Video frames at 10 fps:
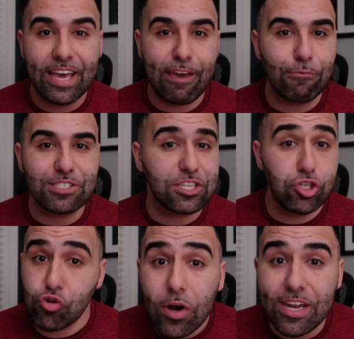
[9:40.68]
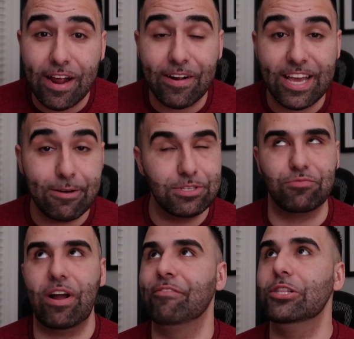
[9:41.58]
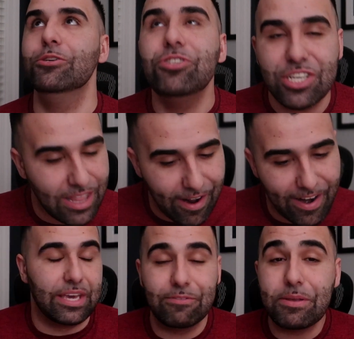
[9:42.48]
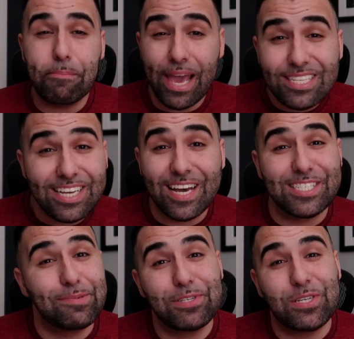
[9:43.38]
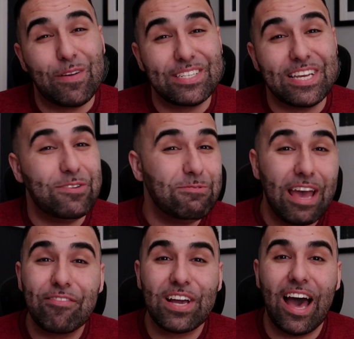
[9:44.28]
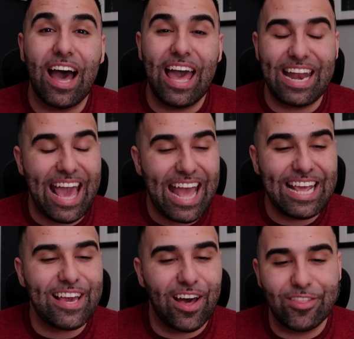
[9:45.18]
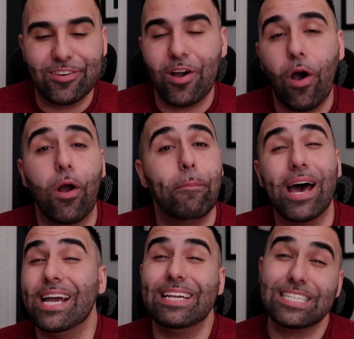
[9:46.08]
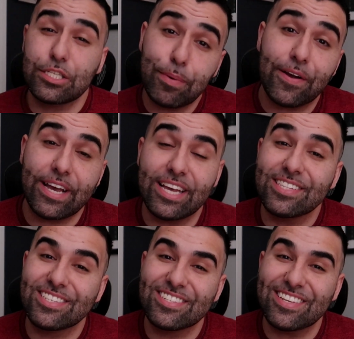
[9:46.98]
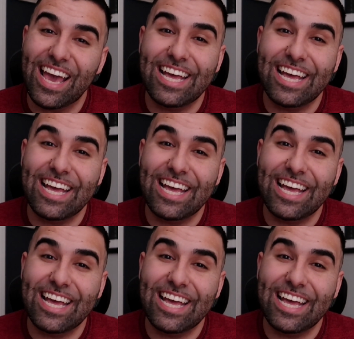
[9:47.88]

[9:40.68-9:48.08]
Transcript: It was extraordinary. It was revolutionary. It was amazing customer service that you never got at any other car buying experience.